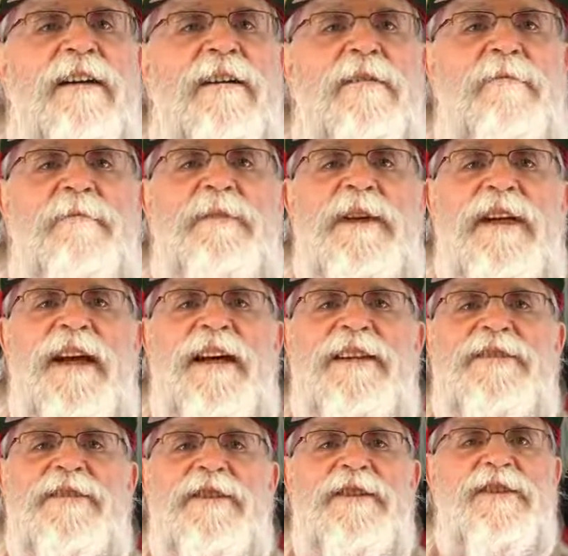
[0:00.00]
And uh,
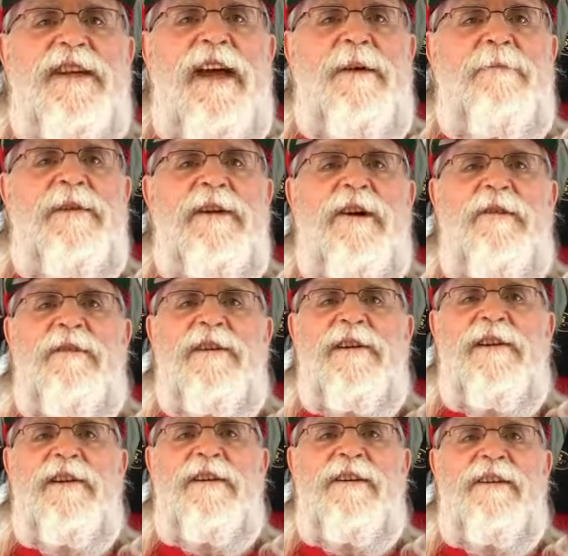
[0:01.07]
BA just can't be
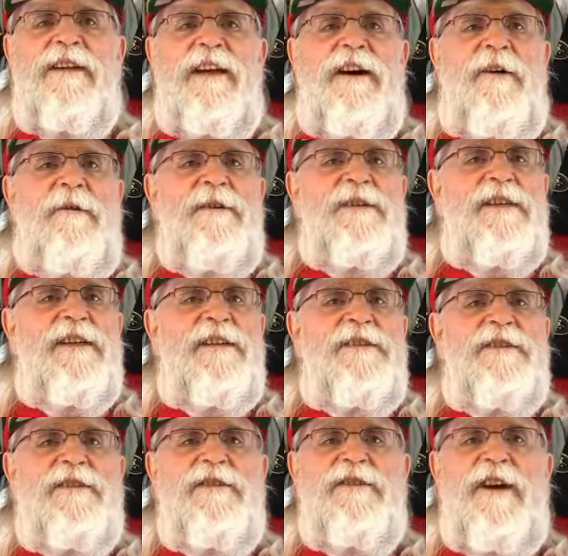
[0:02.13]
overlooked. He always
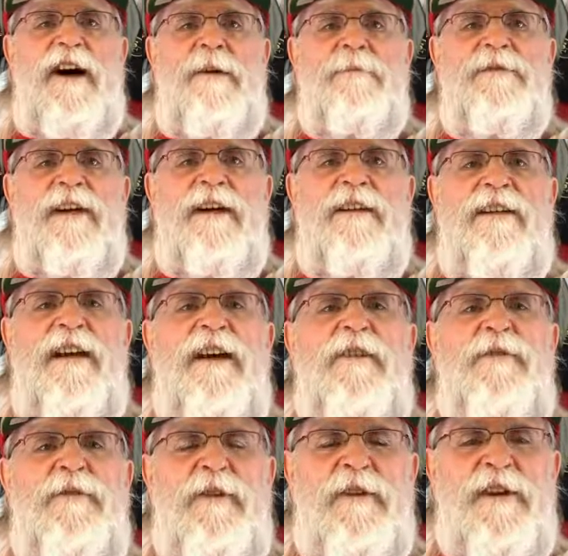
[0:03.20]
gets the job done.
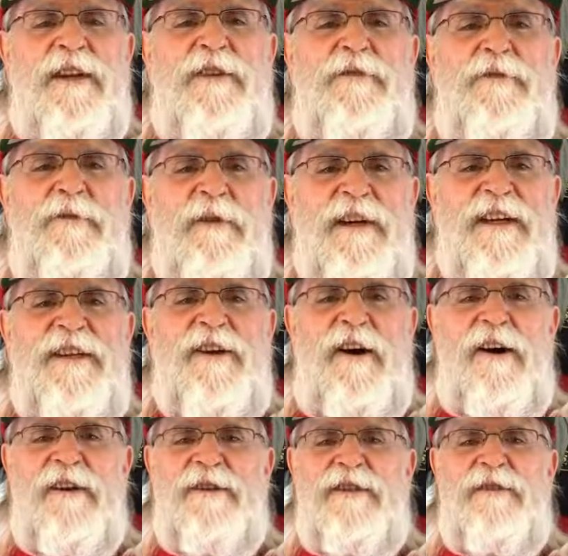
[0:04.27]
33
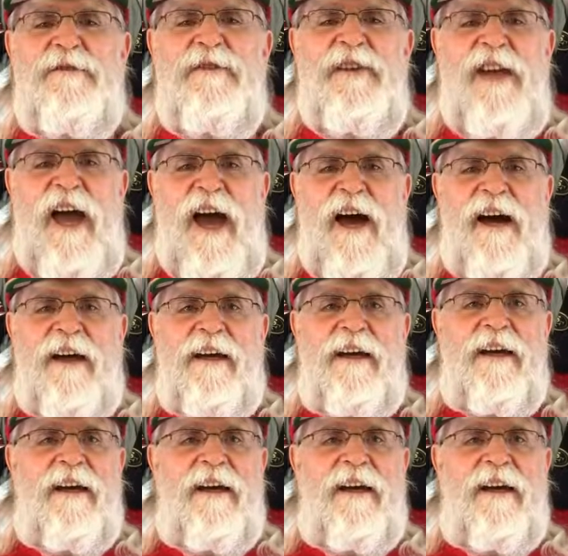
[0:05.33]
yards of yak.